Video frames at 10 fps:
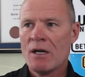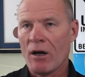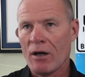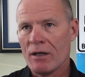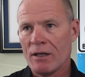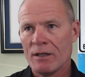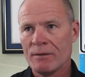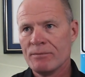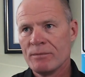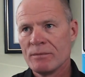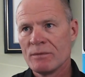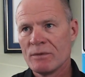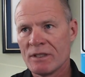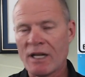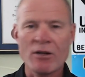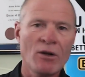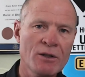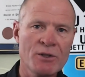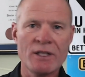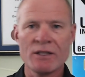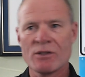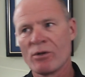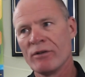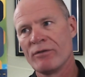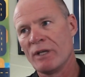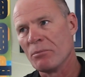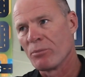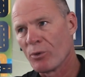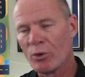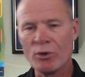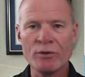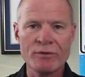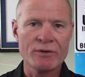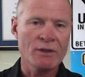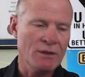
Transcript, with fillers: the technology that sort of improved